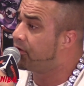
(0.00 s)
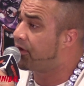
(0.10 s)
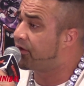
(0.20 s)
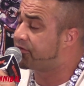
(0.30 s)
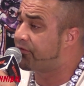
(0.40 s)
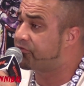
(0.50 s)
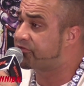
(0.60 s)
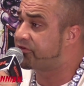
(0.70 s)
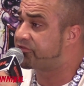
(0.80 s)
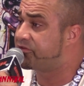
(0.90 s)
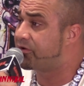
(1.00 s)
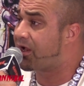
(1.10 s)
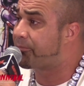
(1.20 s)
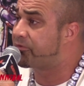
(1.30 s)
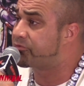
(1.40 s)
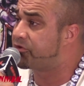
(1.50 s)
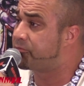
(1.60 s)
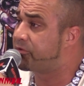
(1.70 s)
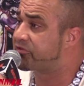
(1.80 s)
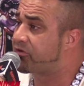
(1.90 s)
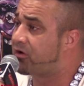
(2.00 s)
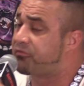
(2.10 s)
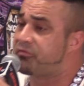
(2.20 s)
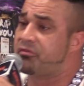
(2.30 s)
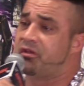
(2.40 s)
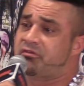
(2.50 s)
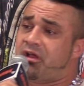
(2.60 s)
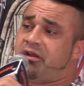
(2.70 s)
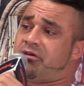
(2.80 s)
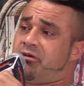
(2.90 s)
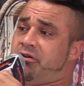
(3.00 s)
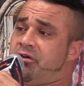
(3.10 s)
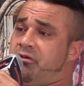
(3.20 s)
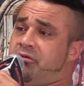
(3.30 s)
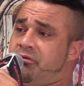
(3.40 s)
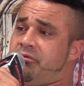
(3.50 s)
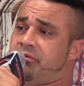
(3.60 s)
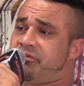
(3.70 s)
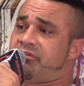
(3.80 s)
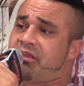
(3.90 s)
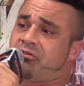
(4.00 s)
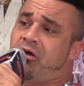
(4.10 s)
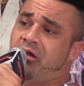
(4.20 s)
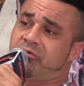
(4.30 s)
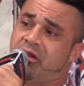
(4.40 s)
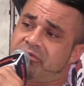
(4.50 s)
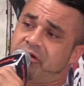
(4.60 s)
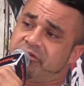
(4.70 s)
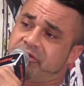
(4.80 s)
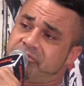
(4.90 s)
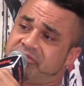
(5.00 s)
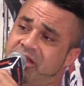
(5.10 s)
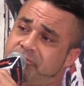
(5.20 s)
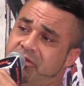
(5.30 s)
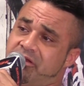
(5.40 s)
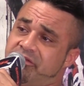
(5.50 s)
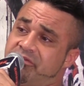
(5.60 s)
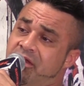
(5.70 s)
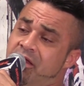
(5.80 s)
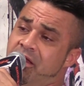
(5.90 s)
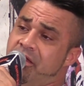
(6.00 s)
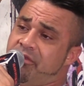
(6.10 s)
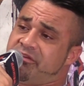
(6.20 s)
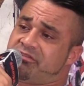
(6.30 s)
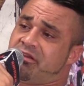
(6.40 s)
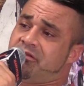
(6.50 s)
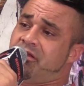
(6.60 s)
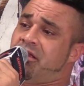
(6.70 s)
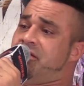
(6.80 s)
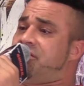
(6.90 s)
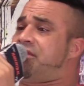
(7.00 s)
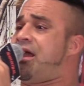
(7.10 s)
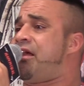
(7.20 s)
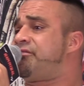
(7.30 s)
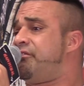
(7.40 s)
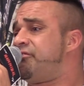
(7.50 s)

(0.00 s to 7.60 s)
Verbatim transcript: And Devin's going to see what happens when you piss off the tiger here. Because that dog right there is upset because they said that cats are the